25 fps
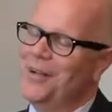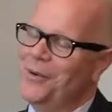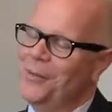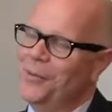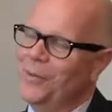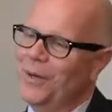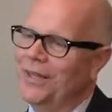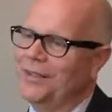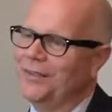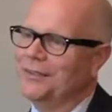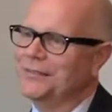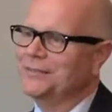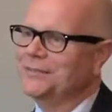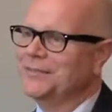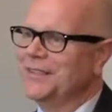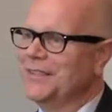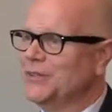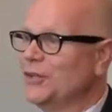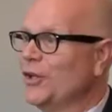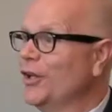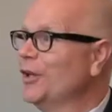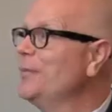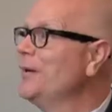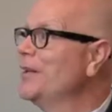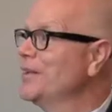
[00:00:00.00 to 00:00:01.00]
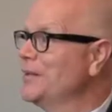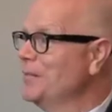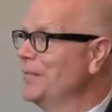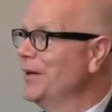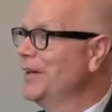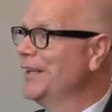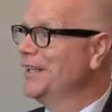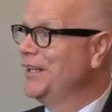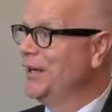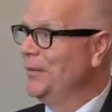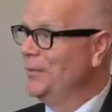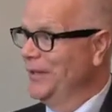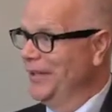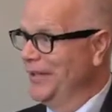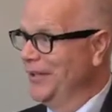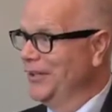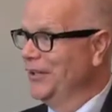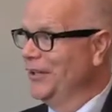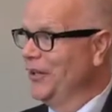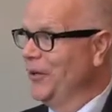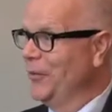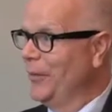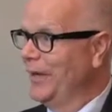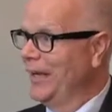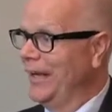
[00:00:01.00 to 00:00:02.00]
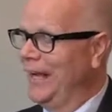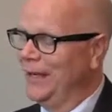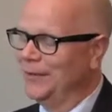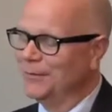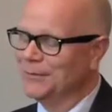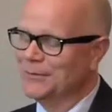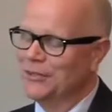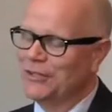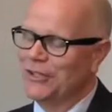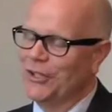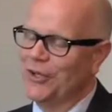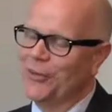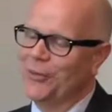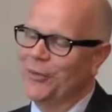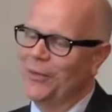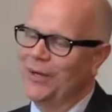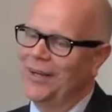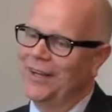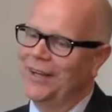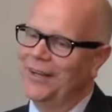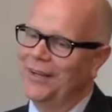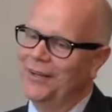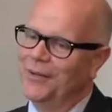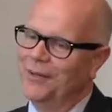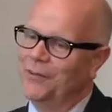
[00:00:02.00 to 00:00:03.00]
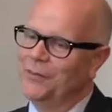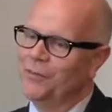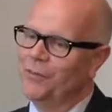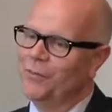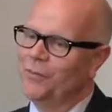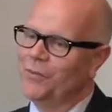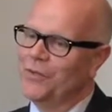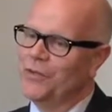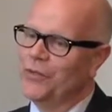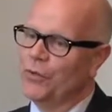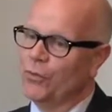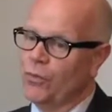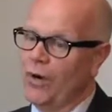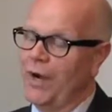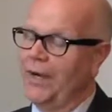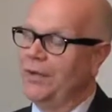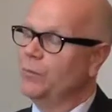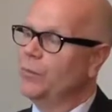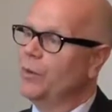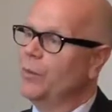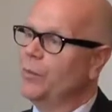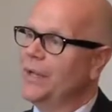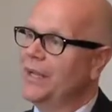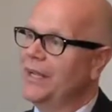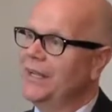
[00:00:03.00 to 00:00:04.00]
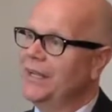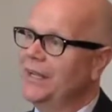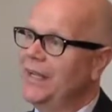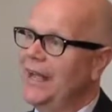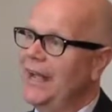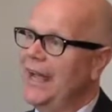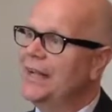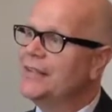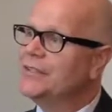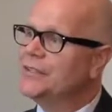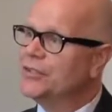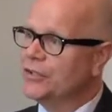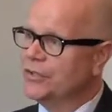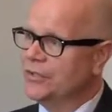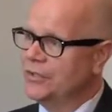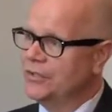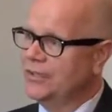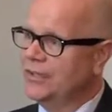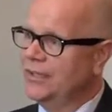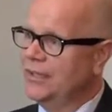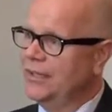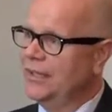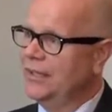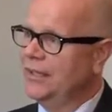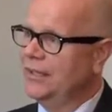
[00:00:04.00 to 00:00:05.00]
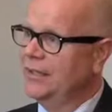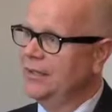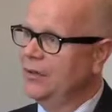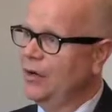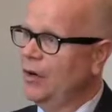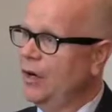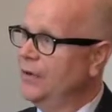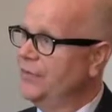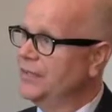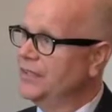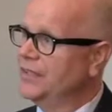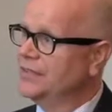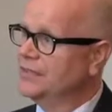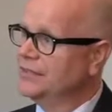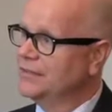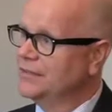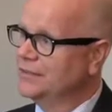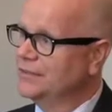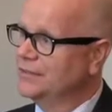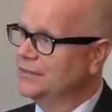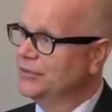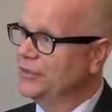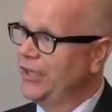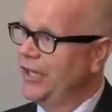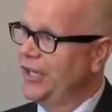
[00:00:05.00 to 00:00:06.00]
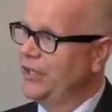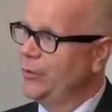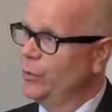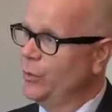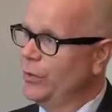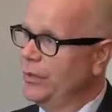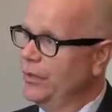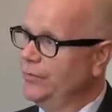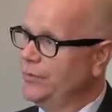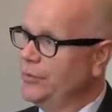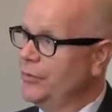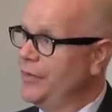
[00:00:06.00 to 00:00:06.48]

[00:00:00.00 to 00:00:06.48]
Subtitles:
Well, it's all about the money coming in and going out. So you're right. When we entered office in January of